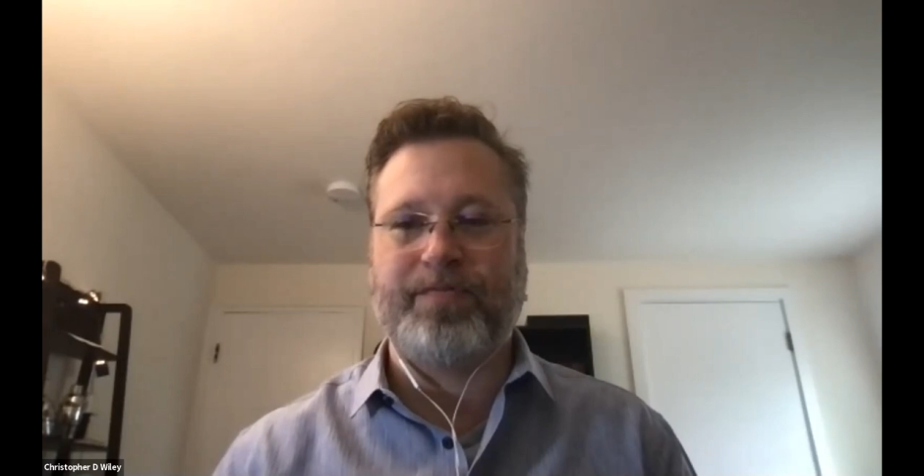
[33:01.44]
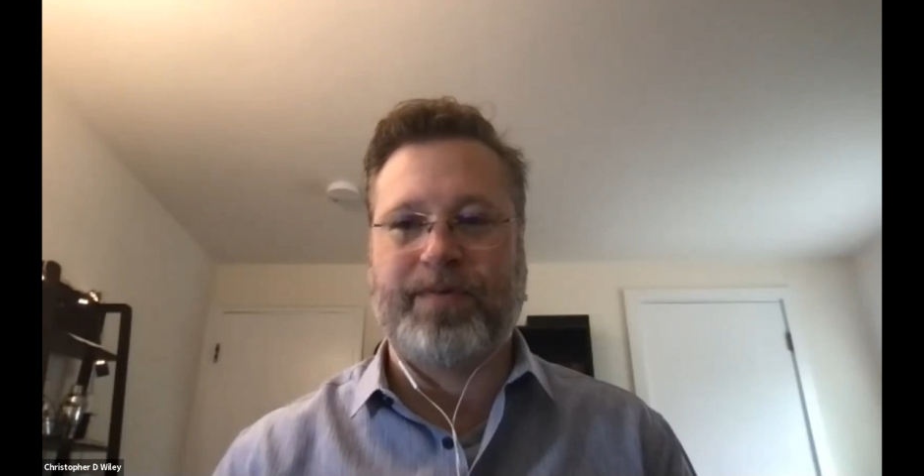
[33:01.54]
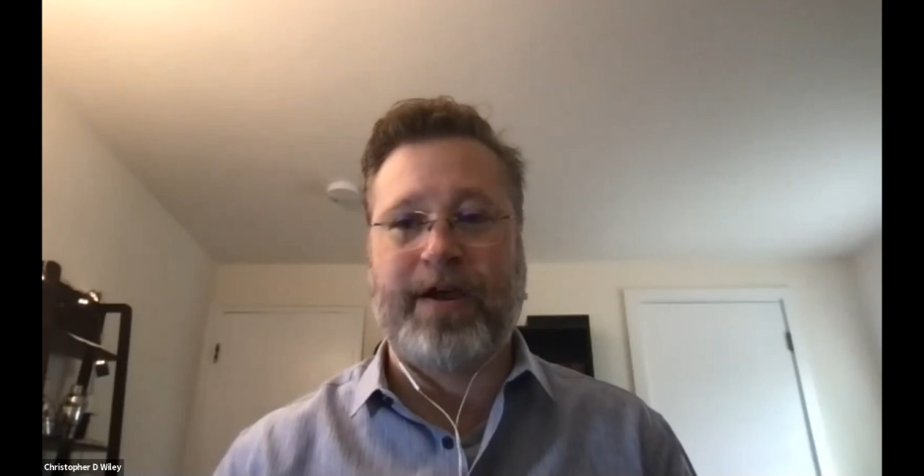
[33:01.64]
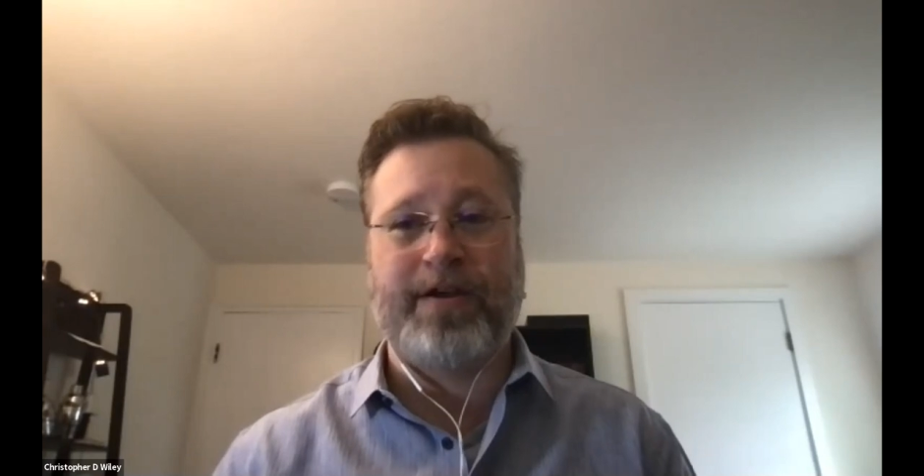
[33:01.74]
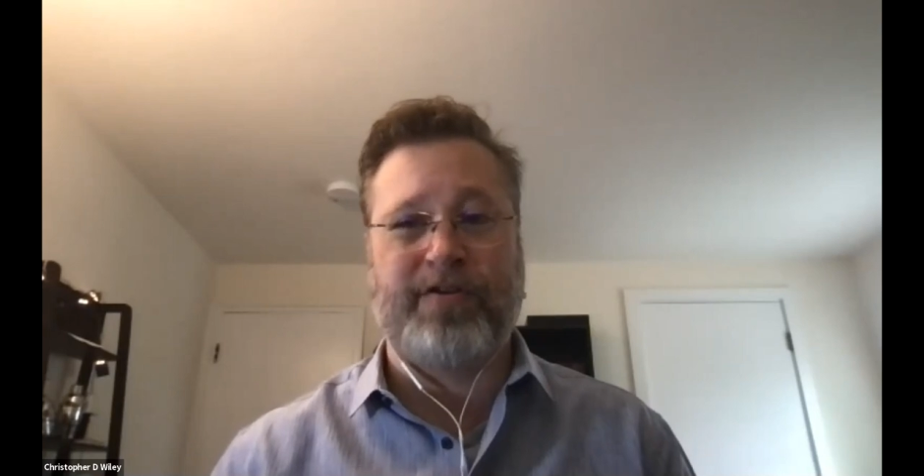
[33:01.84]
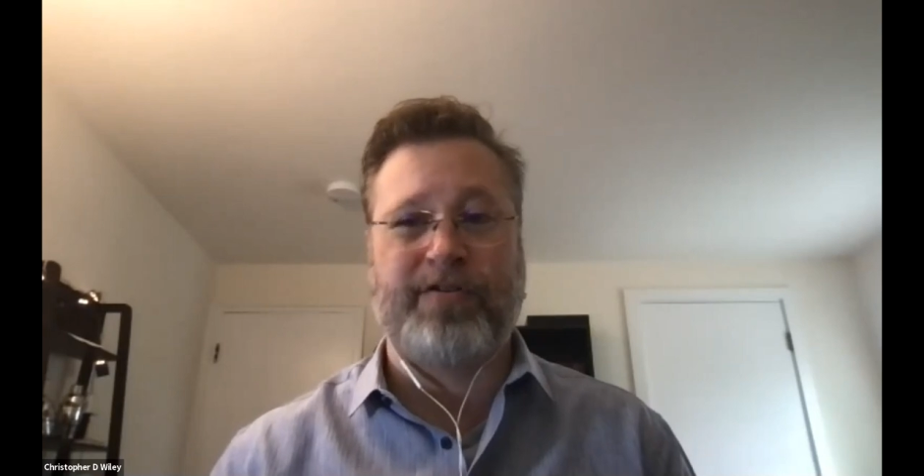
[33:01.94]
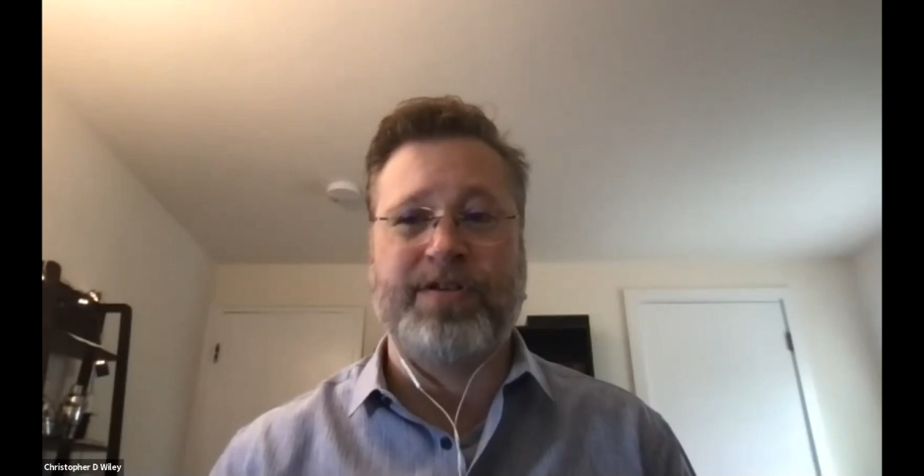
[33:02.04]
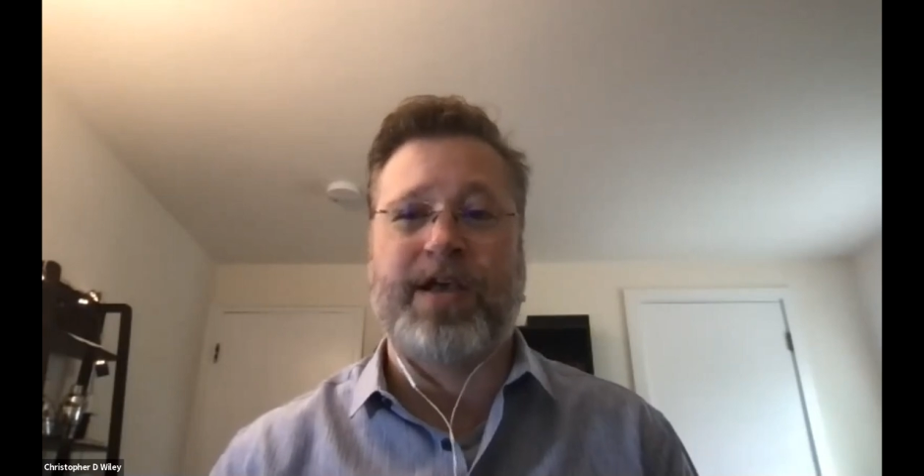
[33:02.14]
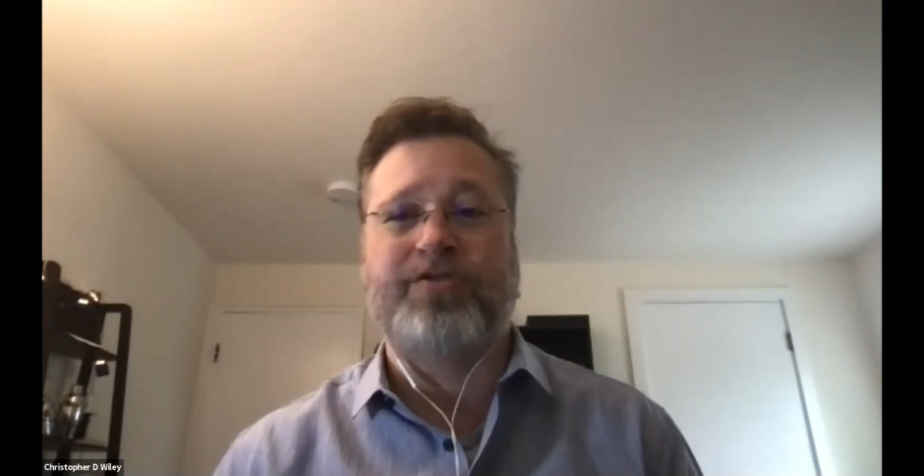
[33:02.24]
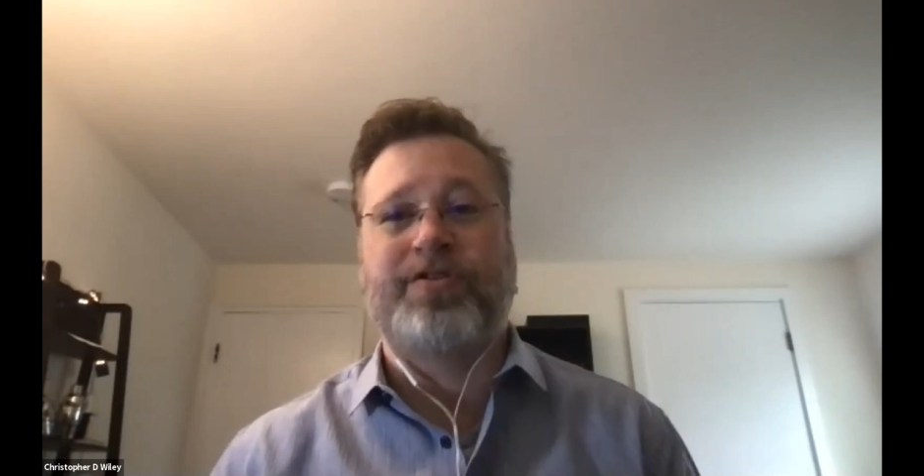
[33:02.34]
pioneering
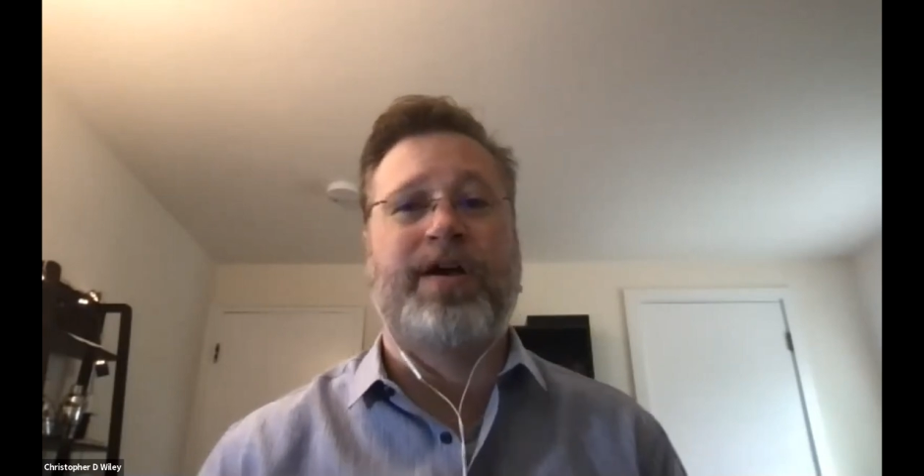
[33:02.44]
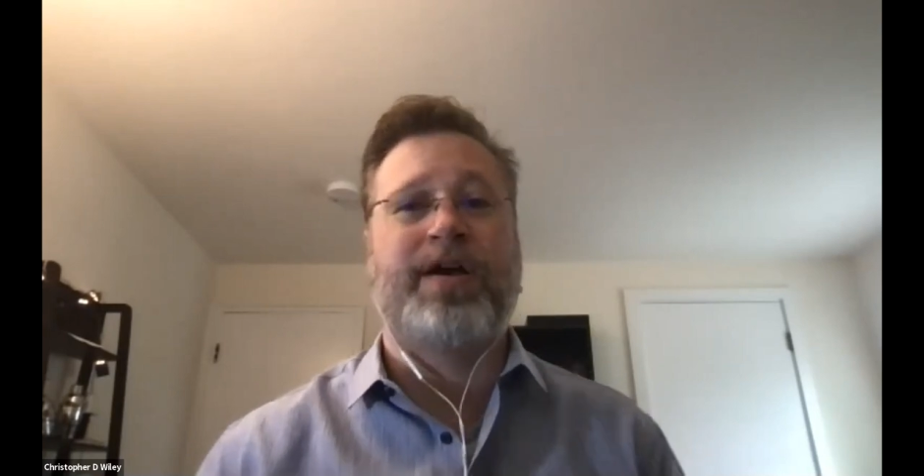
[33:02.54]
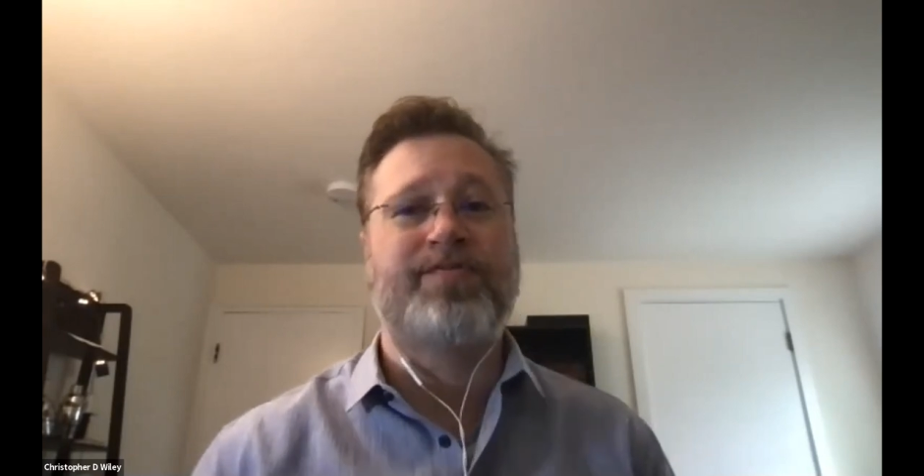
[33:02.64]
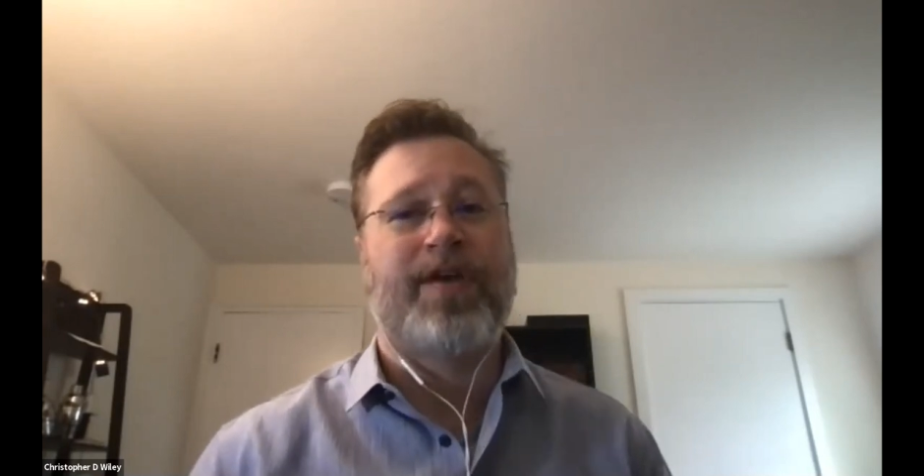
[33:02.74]
this actually lost